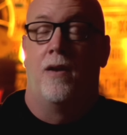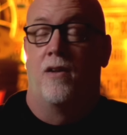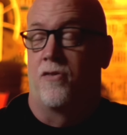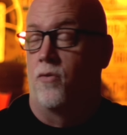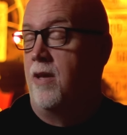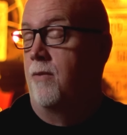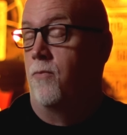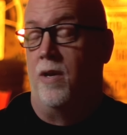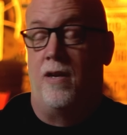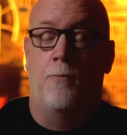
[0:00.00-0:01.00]
So
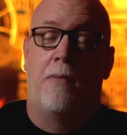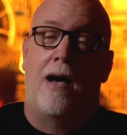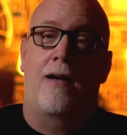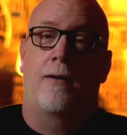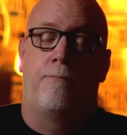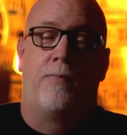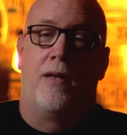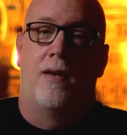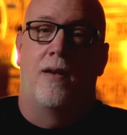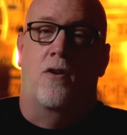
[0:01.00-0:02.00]
then when you buy a
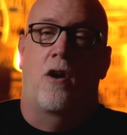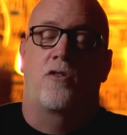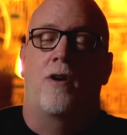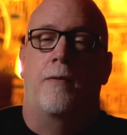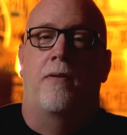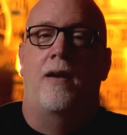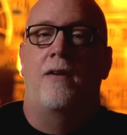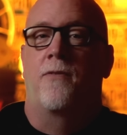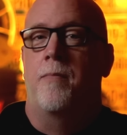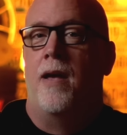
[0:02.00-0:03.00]
Car Trek
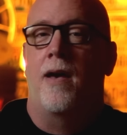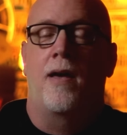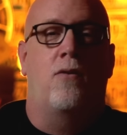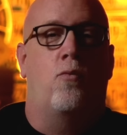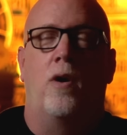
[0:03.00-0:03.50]
plate from Ed.